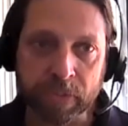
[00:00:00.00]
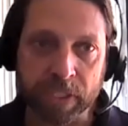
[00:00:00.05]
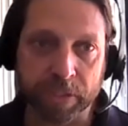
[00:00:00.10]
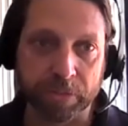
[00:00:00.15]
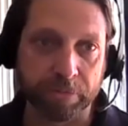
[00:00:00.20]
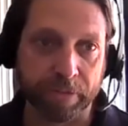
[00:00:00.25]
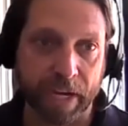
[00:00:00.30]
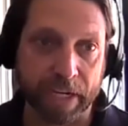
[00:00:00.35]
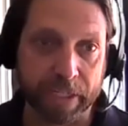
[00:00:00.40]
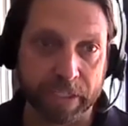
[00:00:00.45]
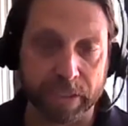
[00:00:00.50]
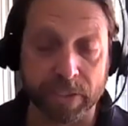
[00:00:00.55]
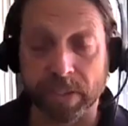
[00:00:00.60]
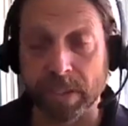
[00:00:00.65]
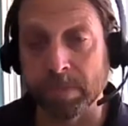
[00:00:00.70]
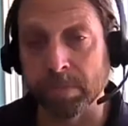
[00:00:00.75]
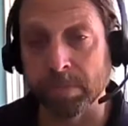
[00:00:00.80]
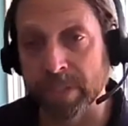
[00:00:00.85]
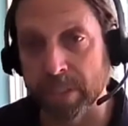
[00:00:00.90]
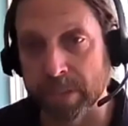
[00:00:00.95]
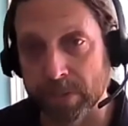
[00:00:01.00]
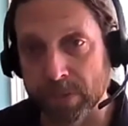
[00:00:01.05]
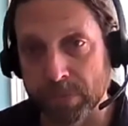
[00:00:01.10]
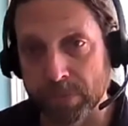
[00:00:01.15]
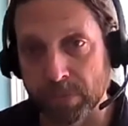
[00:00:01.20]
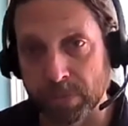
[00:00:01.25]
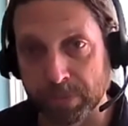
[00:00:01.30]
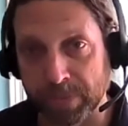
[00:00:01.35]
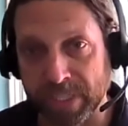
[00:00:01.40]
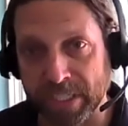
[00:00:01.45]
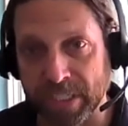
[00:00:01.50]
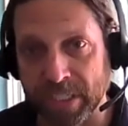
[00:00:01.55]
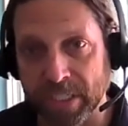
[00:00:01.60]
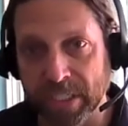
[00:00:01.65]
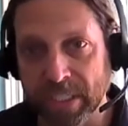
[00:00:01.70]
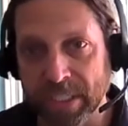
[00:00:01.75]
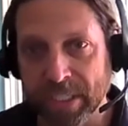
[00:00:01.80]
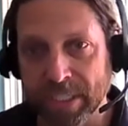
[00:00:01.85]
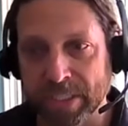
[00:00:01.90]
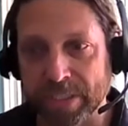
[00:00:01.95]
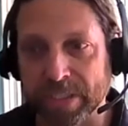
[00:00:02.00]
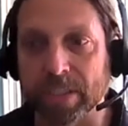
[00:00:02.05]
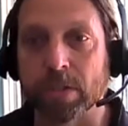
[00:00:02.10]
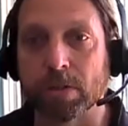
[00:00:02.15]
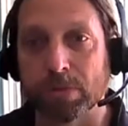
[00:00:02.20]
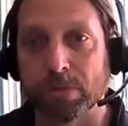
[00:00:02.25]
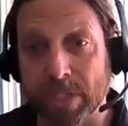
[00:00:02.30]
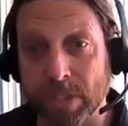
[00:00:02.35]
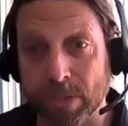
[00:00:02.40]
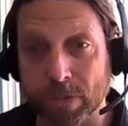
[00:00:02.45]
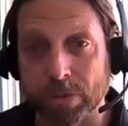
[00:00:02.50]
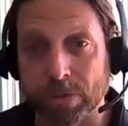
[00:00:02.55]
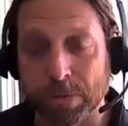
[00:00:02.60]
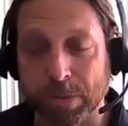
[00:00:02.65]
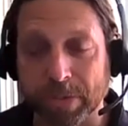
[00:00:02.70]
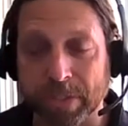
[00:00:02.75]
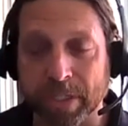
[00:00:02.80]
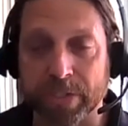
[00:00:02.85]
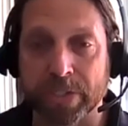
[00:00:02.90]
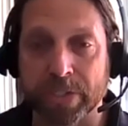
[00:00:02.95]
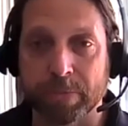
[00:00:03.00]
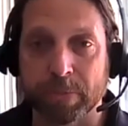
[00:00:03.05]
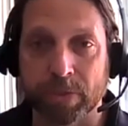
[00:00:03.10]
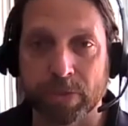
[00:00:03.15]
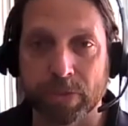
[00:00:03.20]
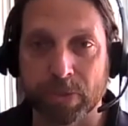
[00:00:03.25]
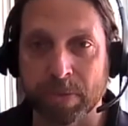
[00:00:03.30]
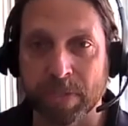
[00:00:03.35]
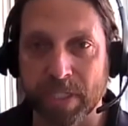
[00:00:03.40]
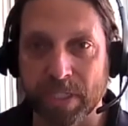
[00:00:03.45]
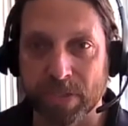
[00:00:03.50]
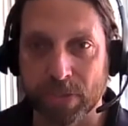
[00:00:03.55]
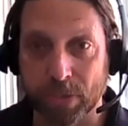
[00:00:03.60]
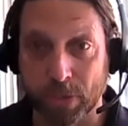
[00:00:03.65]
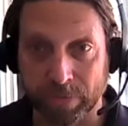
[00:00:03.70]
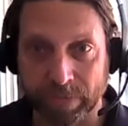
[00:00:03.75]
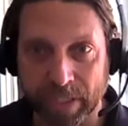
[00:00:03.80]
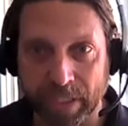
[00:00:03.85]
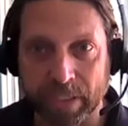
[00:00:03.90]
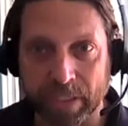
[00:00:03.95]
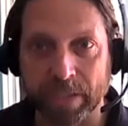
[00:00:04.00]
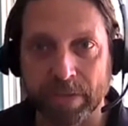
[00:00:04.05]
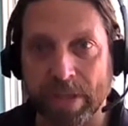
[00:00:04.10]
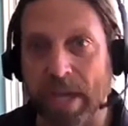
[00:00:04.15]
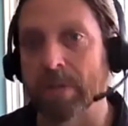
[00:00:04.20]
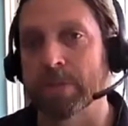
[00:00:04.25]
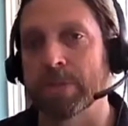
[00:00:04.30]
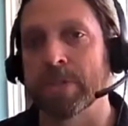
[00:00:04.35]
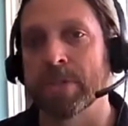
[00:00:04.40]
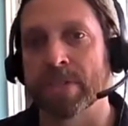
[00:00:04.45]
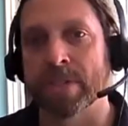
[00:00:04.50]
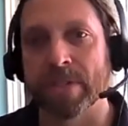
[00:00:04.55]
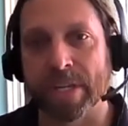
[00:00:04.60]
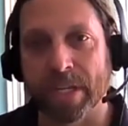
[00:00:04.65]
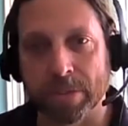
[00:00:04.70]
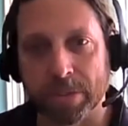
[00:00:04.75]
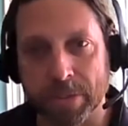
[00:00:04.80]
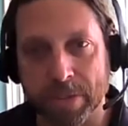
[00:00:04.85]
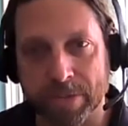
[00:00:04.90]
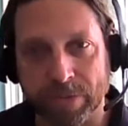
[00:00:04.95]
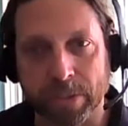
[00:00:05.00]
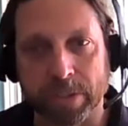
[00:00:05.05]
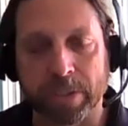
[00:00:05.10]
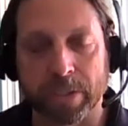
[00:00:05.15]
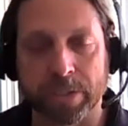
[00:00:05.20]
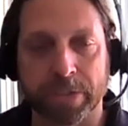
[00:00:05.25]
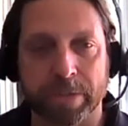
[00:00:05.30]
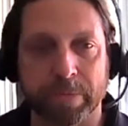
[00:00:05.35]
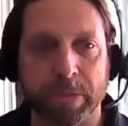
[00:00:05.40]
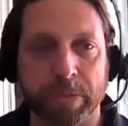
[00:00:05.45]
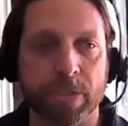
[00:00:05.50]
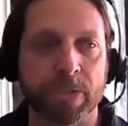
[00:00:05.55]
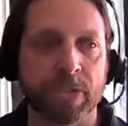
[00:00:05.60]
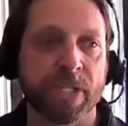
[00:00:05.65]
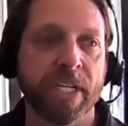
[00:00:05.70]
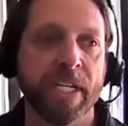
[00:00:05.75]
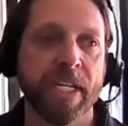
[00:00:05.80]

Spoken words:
In fact, it's when we did our research with customers, we surveyed thousands and thousands of our customers,